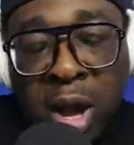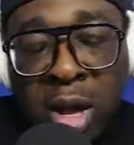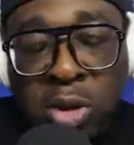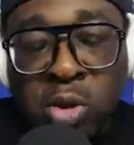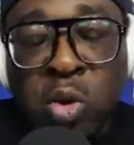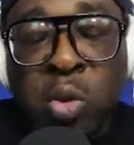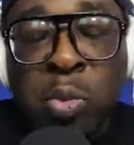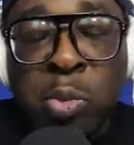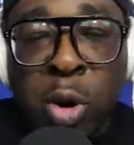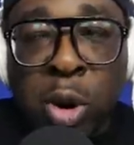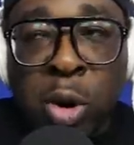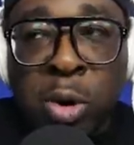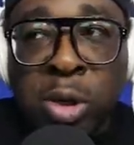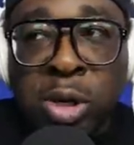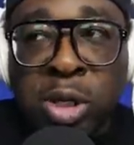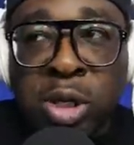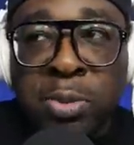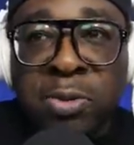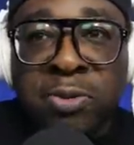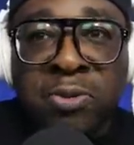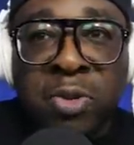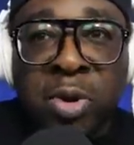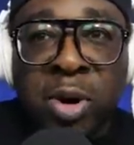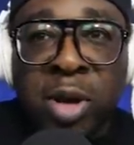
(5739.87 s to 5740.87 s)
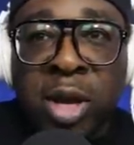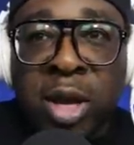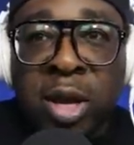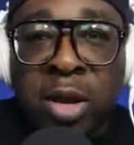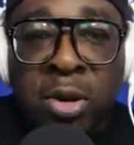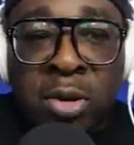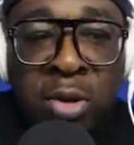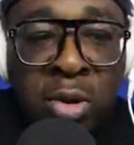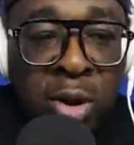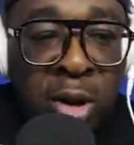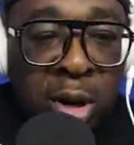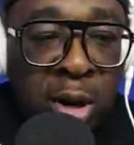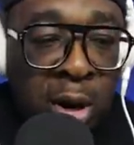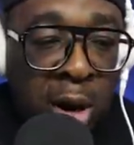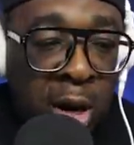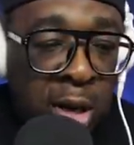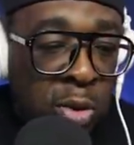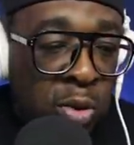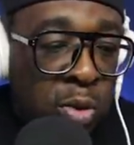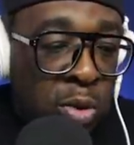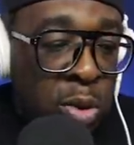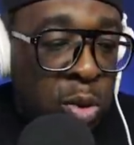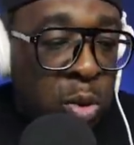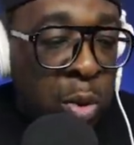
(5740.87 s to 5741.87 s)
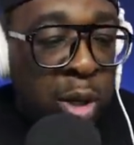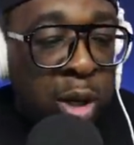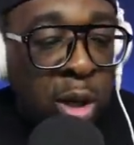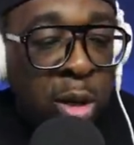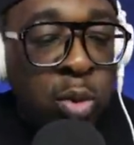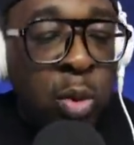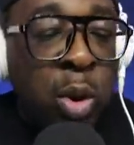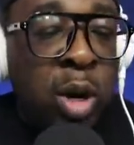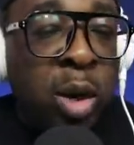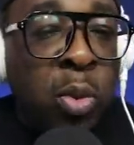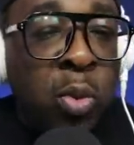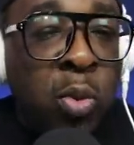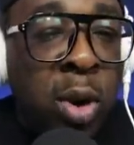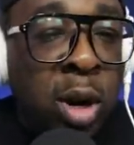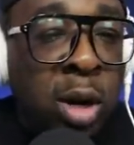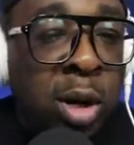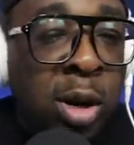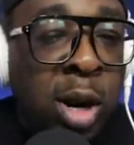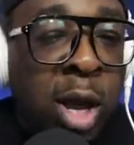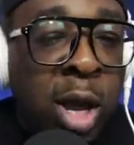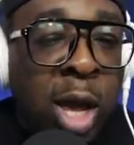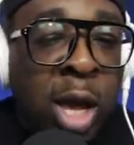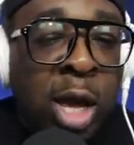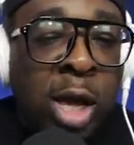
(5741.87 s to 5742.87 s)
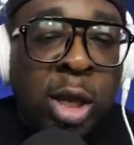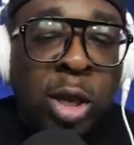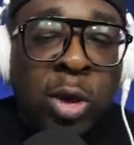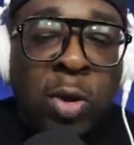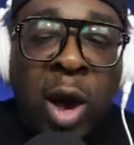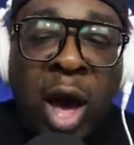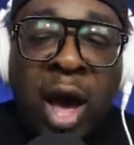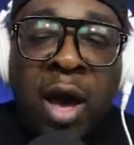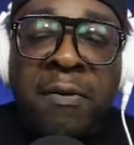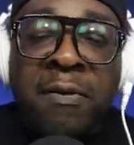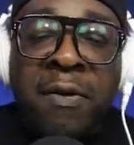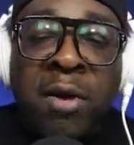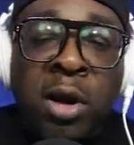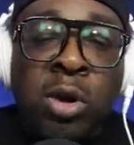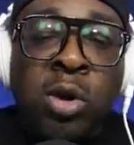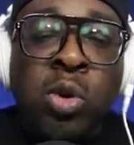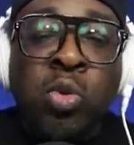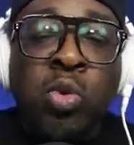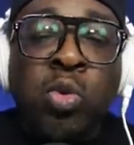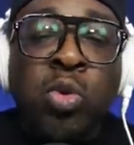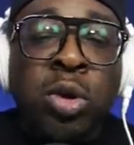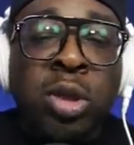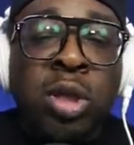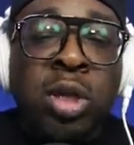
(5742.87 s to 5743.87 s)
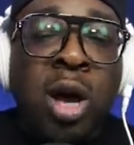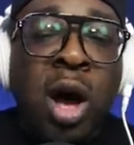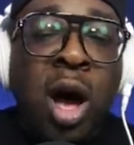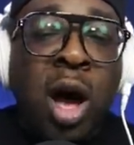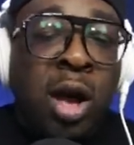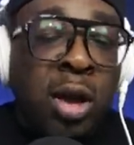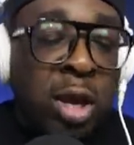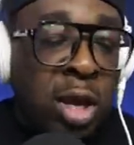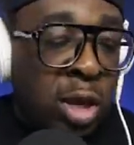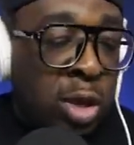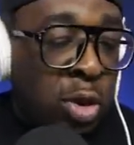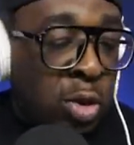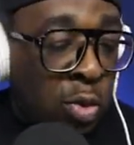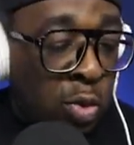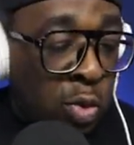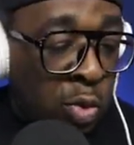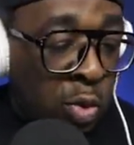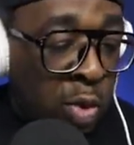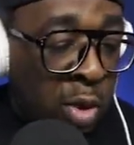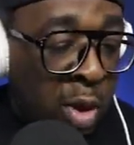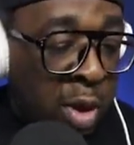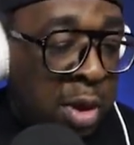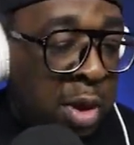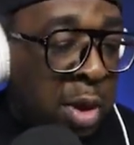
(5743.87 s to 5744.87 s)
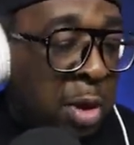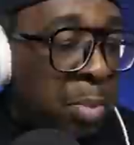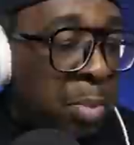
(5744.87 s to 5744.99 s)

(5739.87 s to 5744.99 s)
I got two more questions before I get you out of here. I know 2021, you have a new song, you,